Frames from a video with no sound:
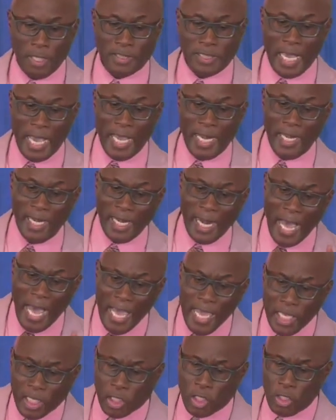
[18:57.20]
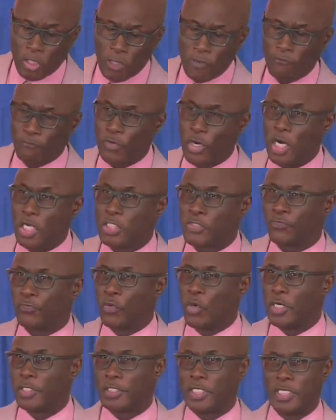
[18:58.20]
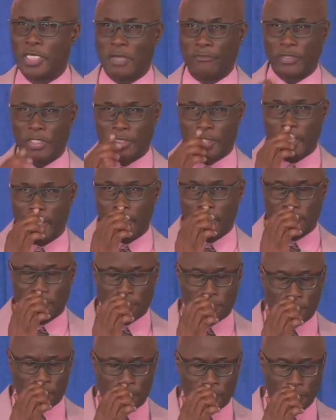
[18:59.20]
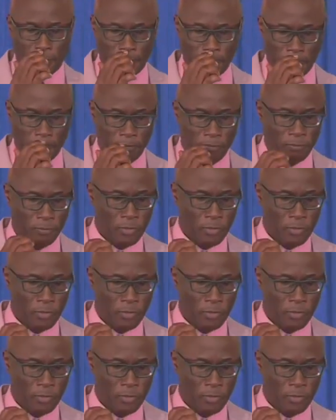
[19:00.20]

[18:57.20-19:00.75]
But I like verse 14 of the text.